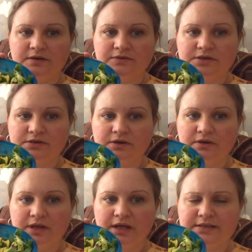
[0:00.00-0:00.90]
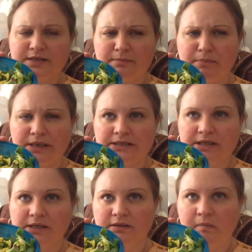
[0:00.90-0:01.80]
I've just got the, is it
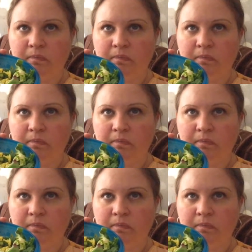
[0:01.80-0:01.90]
the